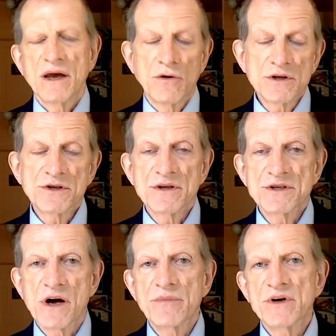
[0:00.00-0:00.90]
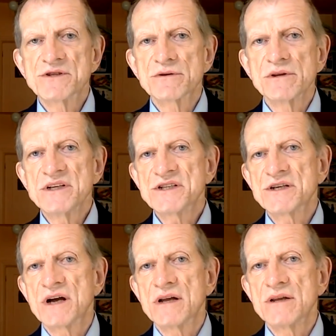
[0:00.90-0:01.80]
and also these companies are
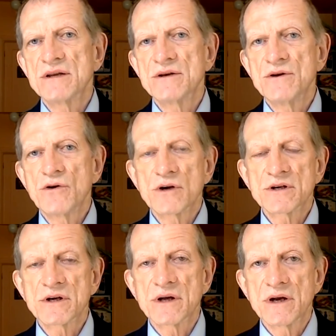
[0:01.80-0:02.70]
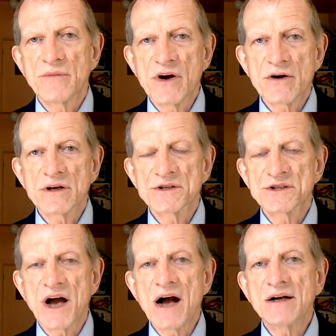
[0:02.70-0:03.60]
listed on the New York and American
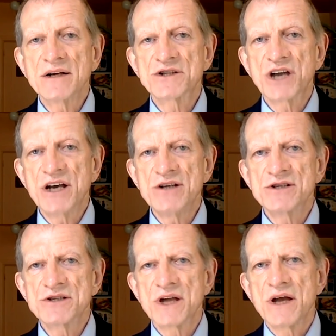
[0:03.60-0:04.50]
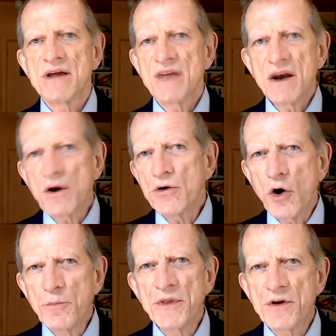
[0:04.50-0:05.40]
stock exchanges, they don't
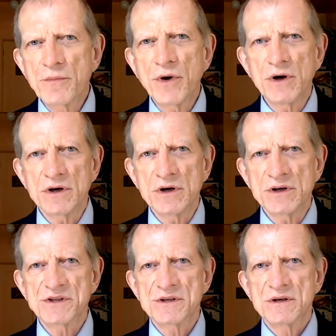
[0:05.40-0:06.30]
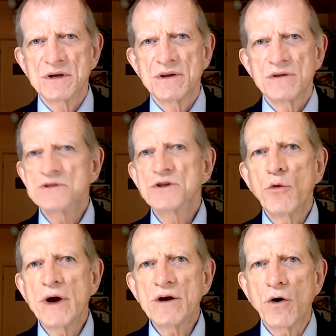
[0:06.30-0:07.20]
open their books. There's no
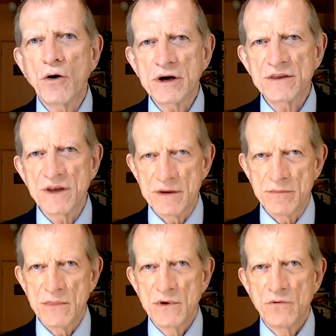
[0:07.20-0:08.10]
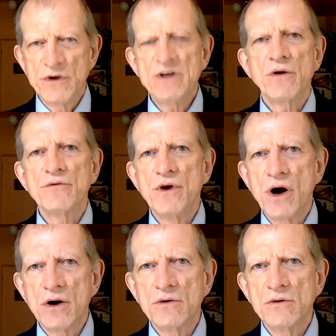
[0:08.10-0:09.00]
way to audit them. We don't
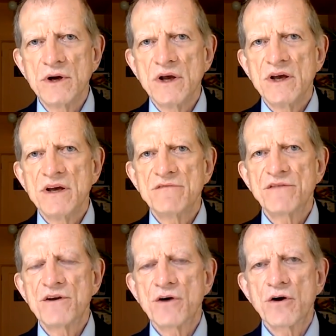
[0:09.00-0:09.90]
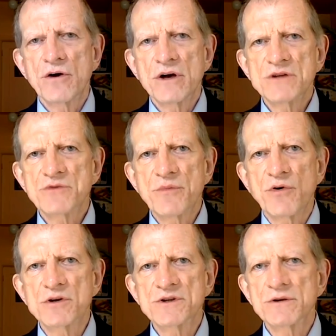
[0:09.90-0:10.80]
know if their earnings
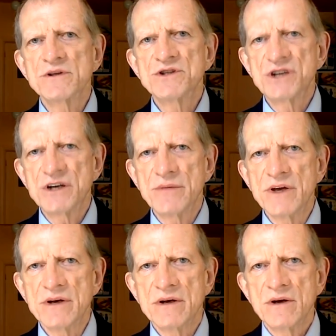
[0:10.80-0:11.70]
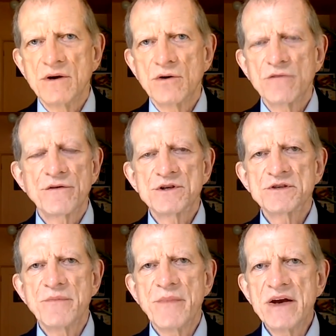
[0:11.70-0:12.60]
reports are legitimate or if they're
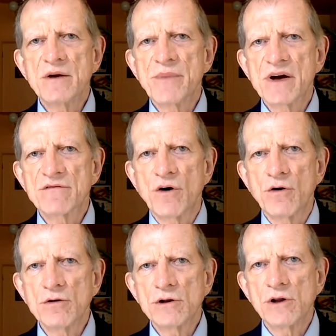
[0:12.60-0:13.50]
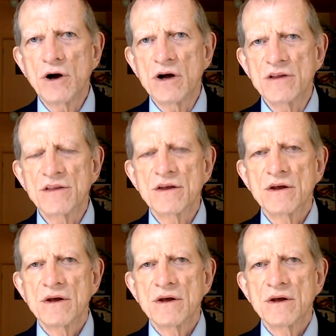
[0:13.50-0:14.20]
just made up out of whole cloth.